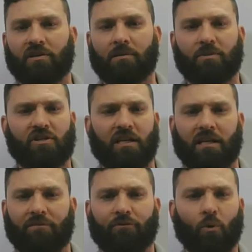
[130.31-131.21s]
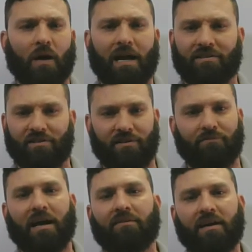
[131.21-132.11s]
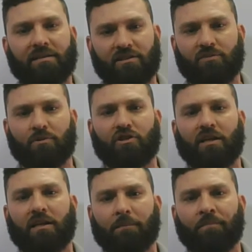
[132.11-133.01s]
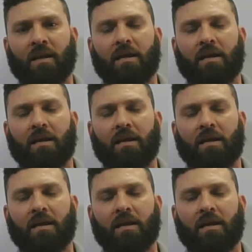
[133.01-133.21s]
machining, 4-axis and 5-axis machining.